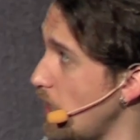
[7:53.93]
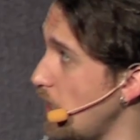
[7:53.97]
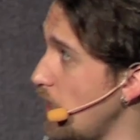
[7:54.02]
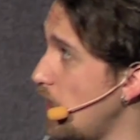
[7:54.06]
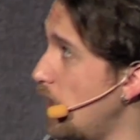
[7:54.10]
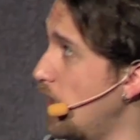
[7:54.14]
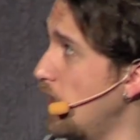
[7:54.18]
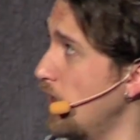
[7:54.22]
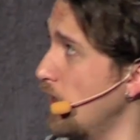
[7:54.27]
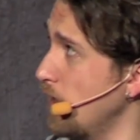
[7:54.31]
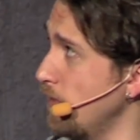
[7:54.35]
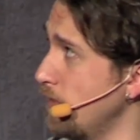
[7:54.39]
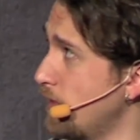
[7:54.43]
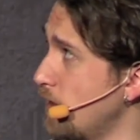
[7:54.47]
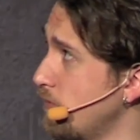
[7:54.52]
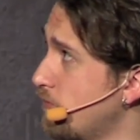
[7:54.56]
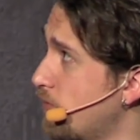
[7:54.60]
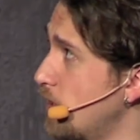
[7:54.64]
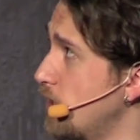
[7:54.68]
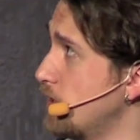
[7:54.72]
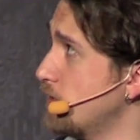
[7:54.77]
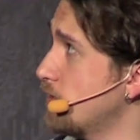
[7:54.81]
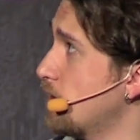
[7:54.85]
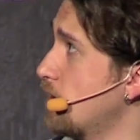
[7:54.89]
and I
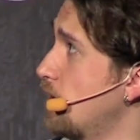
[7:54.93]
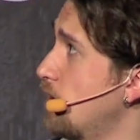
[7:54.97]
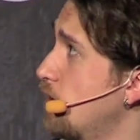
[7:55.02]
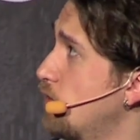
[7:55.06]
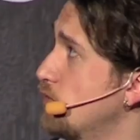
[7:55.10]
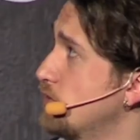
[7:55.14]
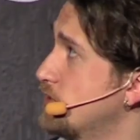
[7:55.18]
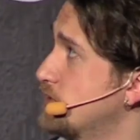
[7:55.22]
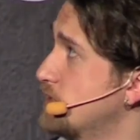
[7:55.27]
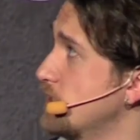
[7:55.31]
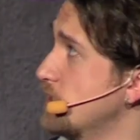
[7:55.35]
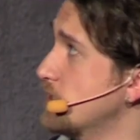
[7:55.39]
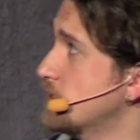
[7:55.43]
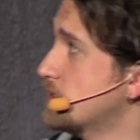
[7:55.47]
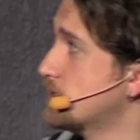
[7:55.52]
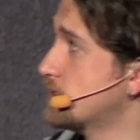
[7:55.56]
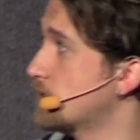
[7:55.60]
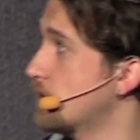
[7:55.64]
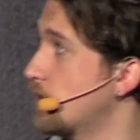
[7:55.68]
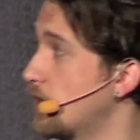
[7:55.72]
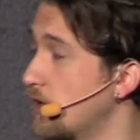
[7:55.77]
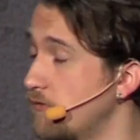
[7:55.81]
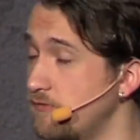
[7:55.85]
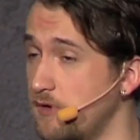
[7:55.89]
find out this
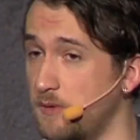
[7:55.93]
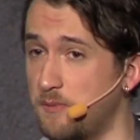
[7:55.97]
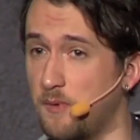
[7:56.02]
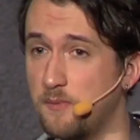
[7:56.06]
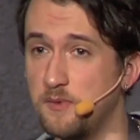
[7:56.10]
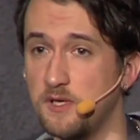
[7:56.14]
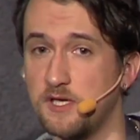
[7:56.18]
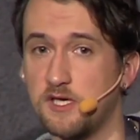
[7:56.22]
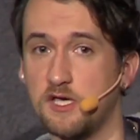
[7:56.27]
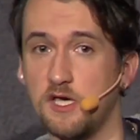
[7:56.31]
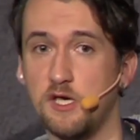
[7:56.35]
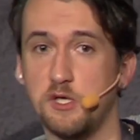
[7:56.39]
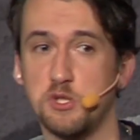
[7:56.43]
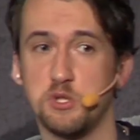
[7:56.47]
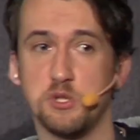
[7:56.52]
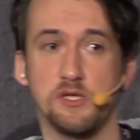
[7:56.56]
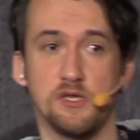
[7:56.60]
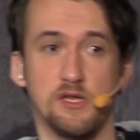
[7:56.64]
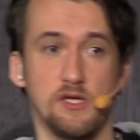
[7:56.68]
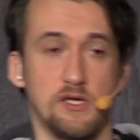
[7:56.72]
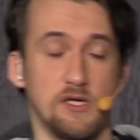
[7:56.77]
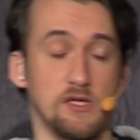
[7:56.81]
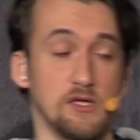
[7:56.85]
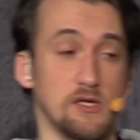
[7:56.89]
web application
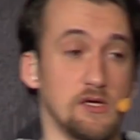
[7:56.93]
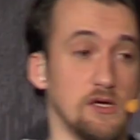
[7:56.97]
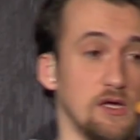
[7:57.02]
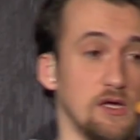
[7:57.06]
link,